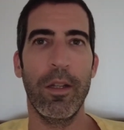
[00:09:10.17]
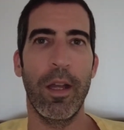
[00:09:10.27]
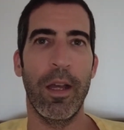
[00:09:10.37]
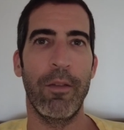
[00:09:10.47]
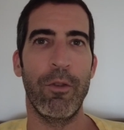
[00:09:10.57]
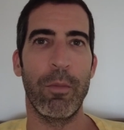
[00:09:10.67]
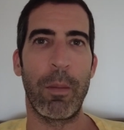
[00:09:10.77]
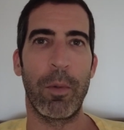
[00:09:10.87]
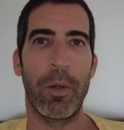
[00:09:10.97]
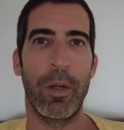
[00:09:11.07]
If you
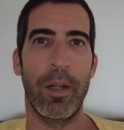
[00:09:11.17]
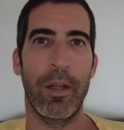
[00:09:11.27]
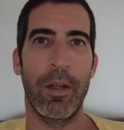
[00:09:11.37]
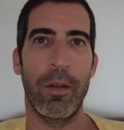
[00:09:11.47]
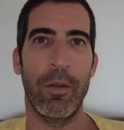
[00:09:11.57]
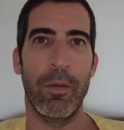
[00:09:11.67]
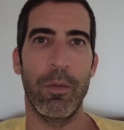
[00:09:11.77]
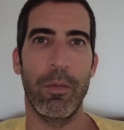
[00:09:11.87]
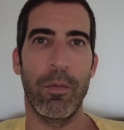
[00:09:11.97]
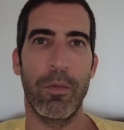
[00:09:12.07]
remember
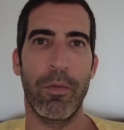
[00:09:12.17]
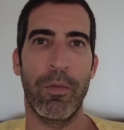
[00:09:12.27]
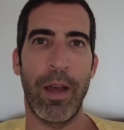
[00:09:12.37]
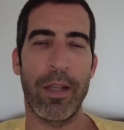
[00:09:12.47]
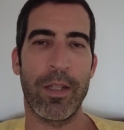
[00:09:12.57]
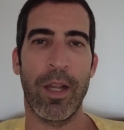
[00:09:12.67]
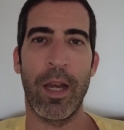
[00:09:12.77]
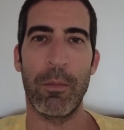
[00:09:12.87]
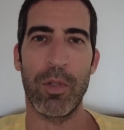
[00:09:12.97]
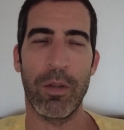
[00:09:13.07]
Fast
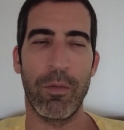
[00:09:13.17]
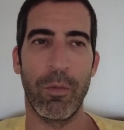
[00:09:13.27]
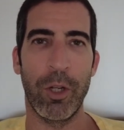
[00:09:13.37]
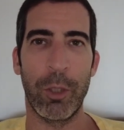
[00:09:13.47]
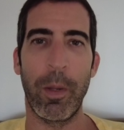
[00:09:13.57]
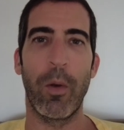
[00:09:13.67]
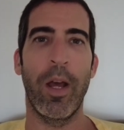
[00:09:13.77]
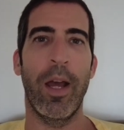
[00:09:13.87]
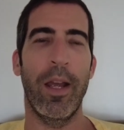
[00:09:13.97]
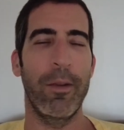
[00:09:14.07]
Times at Ridgemount
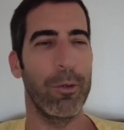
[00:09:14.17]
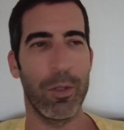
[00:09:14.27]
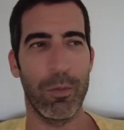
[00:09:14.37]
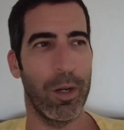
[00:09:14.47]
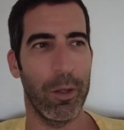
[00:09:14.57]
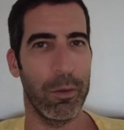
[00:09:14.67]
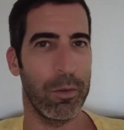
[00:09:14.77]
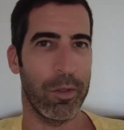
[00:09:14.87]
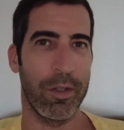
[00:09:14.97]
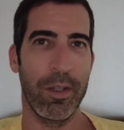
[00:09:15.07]
High, it was one of
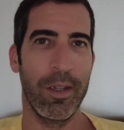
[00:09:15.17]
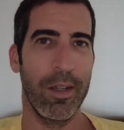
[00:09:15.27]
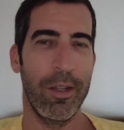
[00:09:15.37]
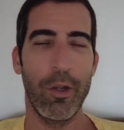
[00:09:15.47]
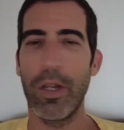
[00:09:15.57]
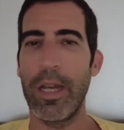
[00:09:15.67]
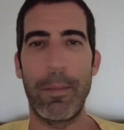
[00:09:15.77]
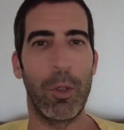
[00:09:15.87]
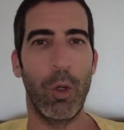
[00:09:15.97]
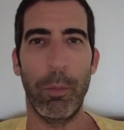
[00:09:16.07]
those, you could
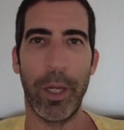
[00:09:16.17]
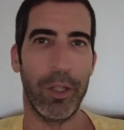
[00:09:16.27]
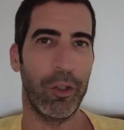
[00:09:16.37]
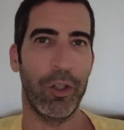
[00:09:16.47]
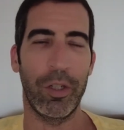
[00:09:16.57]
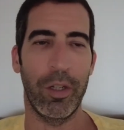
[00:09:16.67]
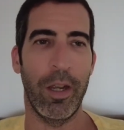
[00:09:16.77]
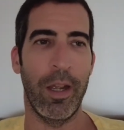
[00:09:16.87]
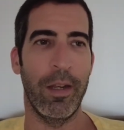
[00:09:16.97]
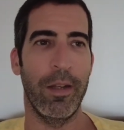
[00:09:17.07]
name a whole bunch.
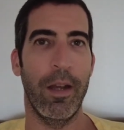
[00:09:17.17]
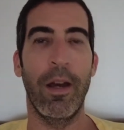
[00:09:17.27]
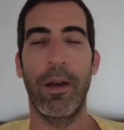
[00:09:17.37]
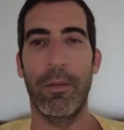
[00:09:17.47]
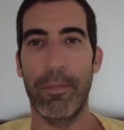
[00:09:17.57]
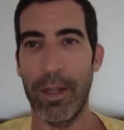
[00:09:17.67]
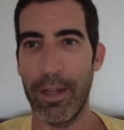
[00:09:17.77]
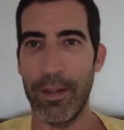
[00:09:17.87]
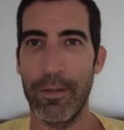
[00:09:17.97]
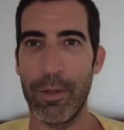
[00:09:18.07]
And
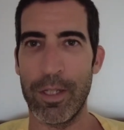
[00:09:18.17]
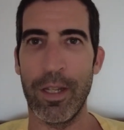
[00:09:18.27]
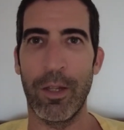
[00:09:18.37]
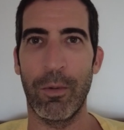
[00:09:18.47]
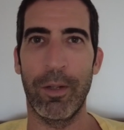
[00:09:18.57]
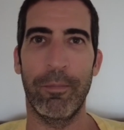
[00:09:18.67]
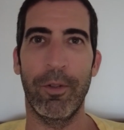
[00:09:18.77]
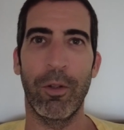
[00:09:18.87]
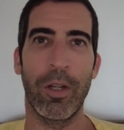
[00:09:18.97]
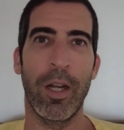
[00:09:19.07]
what's the other one?
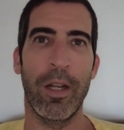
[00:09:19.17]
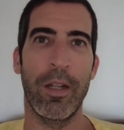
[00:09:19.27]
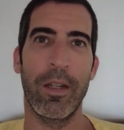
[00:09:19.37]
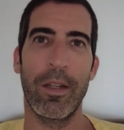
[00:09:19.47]
Oh God.